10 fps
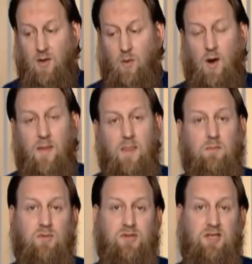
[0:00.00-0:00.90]
when the
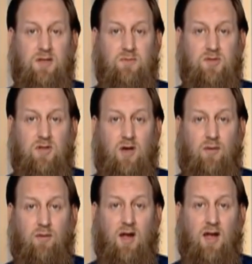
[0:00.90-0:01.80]
Muslims
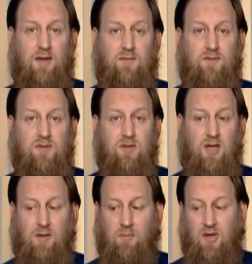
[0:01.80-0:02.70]
arrived
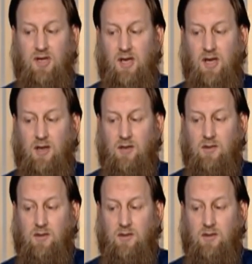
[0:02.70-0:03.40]
in Medina,